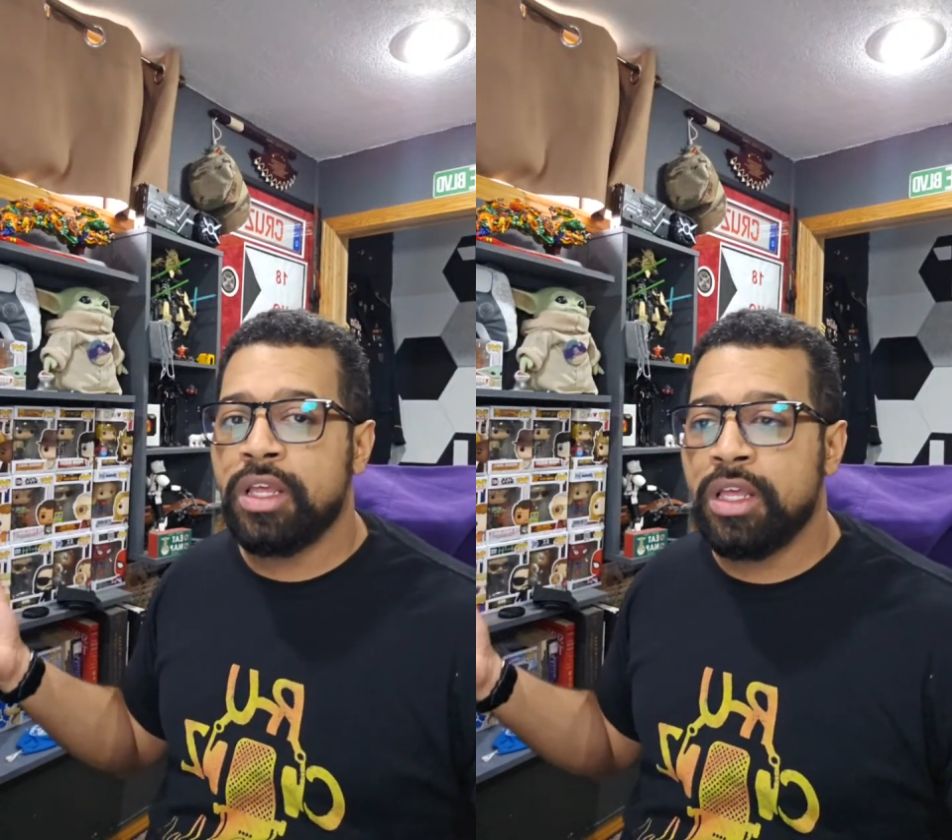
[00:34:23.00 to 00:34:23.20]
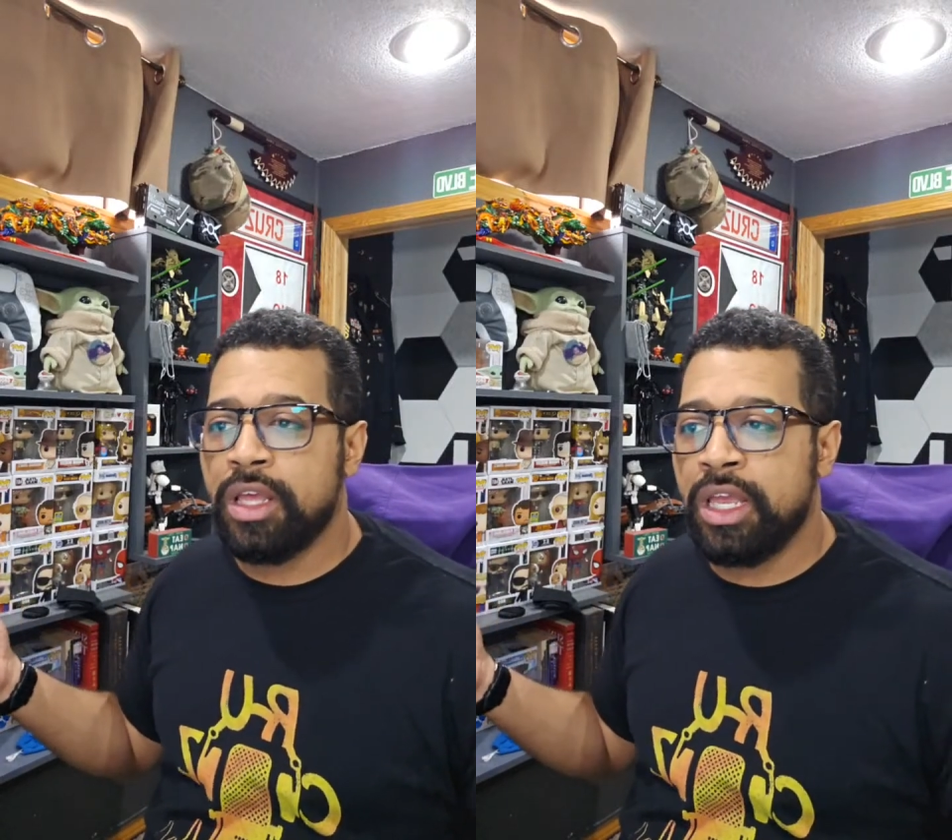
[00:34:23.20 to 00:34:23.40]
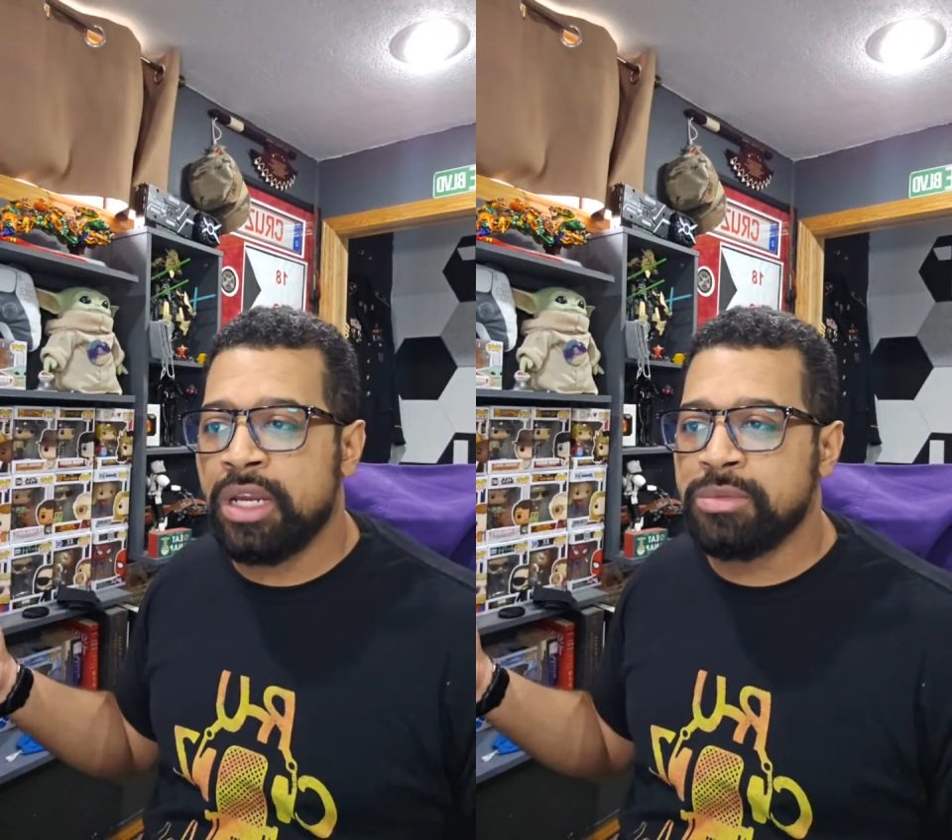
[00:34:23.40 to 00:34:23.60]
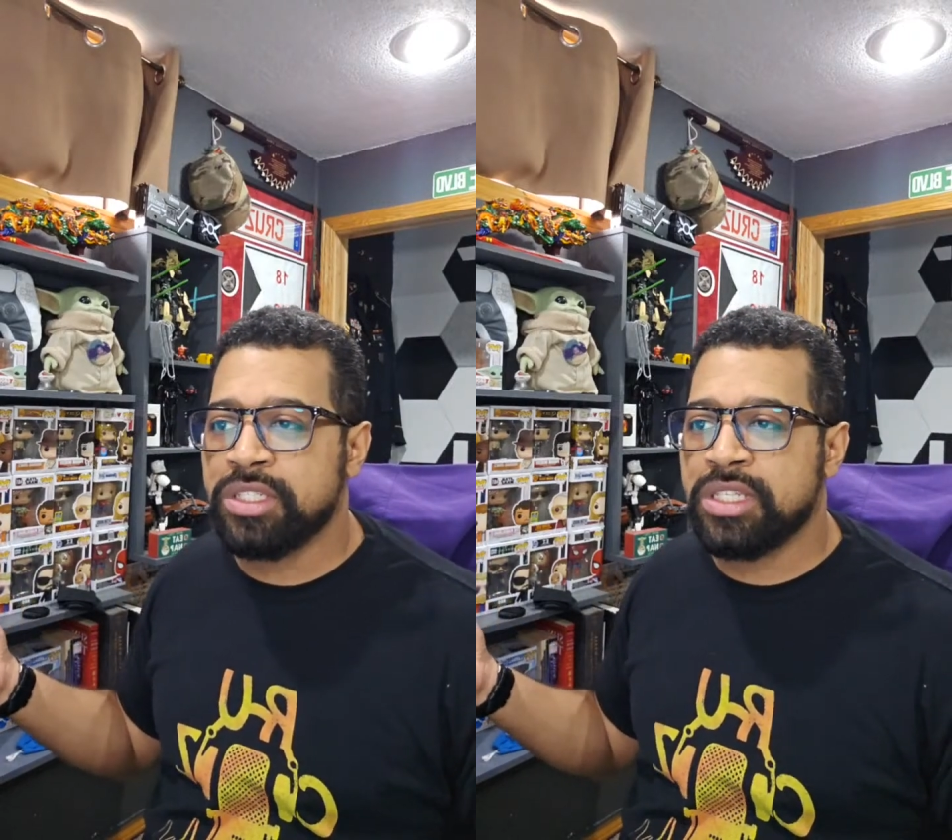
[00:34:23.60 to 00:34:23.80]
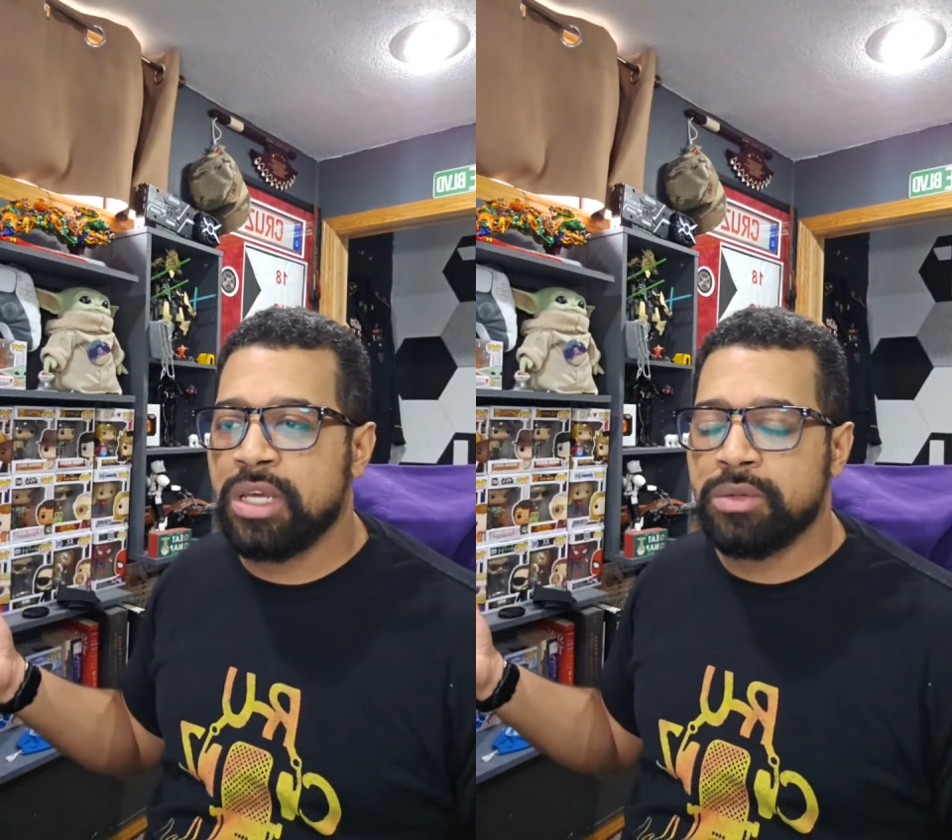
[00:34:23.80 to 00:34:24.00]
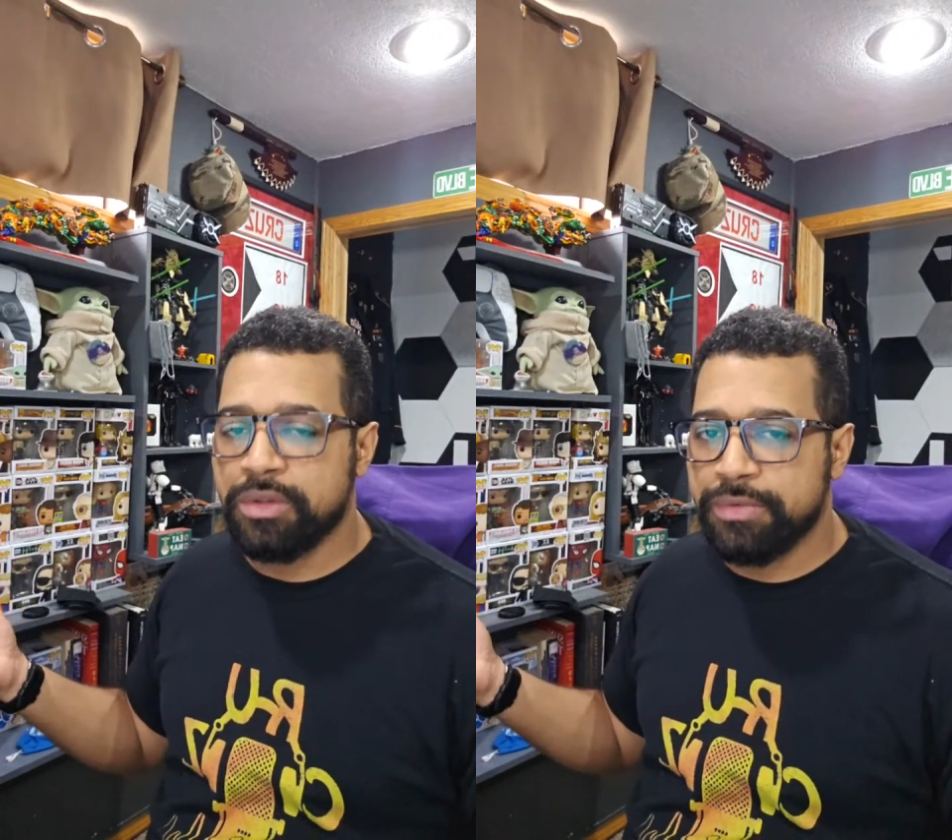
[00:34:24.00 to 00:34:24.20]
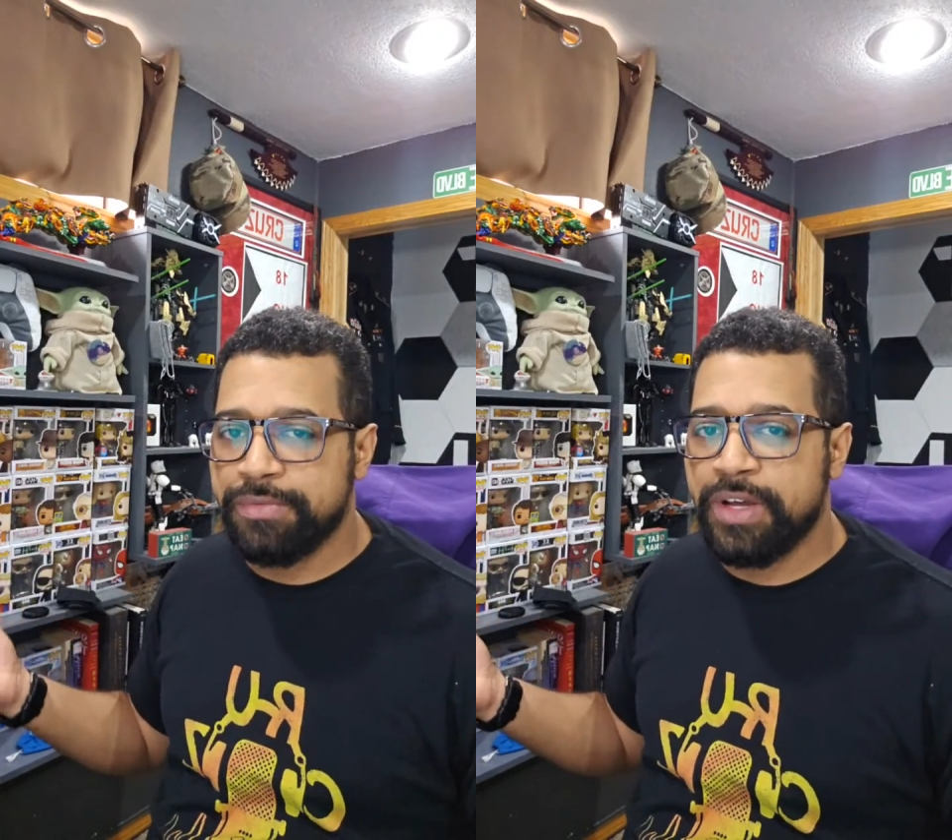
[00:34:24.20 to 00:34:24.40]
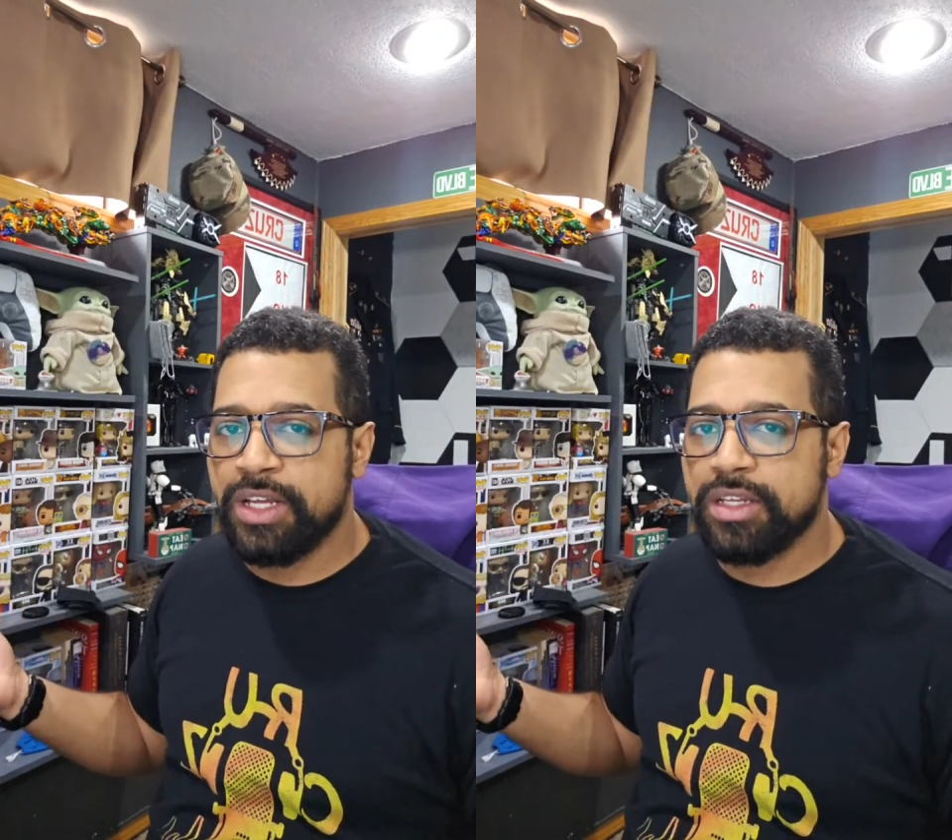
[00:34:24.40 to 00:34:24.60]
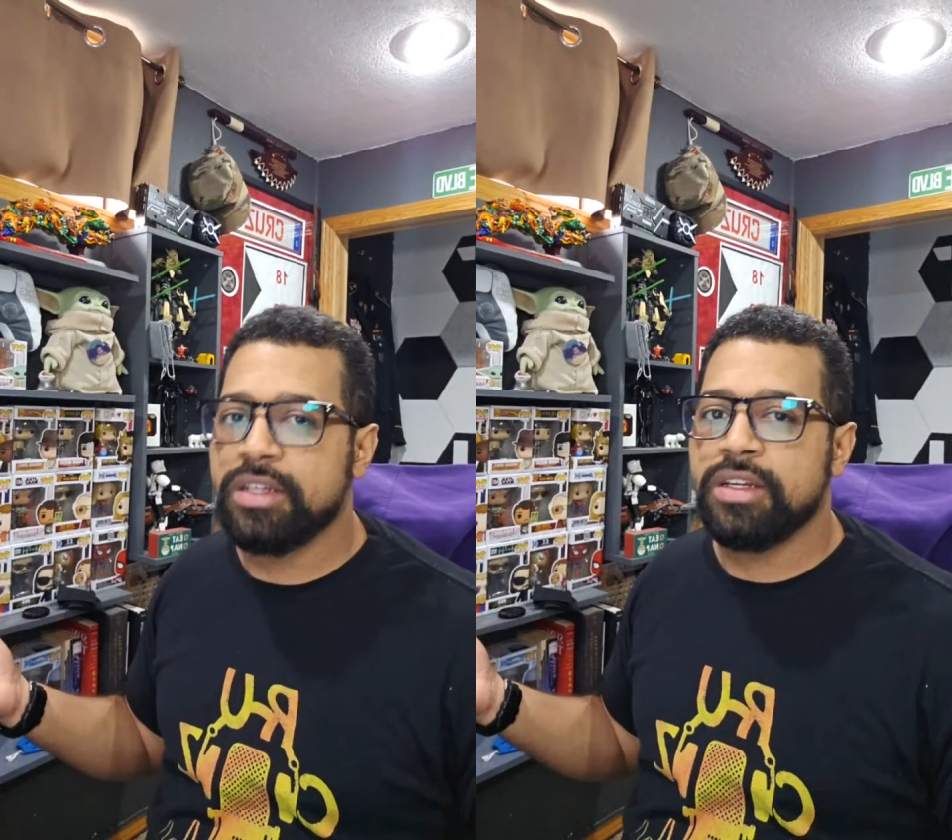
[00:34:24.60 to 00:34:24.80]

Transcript: And I'm just like, what the fuck?